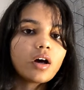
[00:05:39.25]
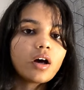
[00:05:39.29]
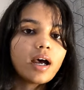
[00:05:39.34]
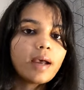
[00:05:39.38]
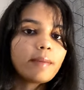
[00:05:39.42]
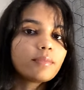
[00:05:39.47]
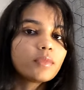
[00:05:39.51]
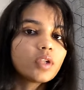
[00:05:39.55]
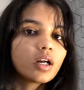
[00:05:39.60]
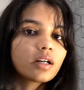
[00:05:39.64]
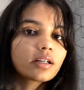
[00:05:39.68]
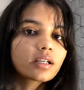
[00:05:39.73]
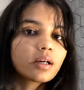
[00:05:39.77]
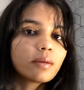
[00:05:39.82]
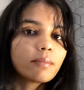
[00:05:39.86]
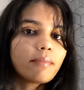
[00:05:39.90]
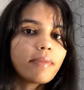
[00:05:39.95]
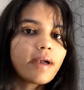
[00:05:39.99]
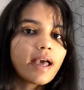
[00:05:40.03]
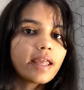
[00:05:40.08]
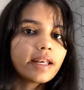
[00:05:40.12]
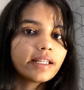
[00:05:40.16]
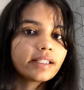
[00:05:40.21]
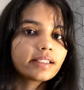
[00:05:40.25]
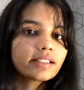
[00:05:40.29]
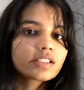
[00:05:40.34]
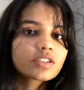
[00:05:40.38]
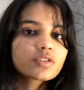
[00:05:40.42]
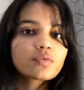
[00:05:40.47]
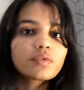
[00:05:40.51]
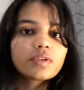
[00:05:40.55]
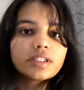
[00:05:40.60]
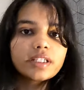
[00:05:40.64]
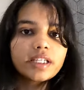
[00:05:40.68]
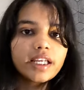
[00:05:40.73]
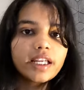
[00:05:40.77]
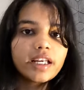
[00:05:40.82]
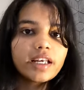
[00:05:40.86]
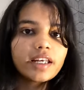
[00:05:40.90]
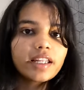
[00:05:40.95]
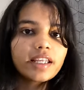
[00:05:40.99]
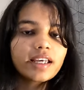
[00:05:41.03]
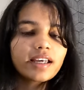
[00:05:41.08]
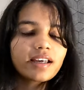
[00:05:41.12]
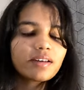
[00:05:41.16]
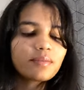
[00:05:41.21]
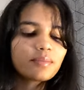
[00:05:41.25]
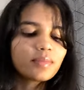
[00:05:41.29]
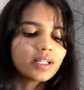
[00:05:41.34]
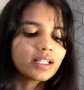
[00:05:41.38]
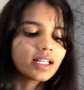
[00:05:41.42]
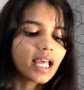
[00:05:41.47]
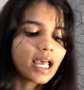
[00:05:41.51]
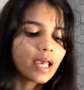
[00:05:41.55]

i'm not comparing this with india but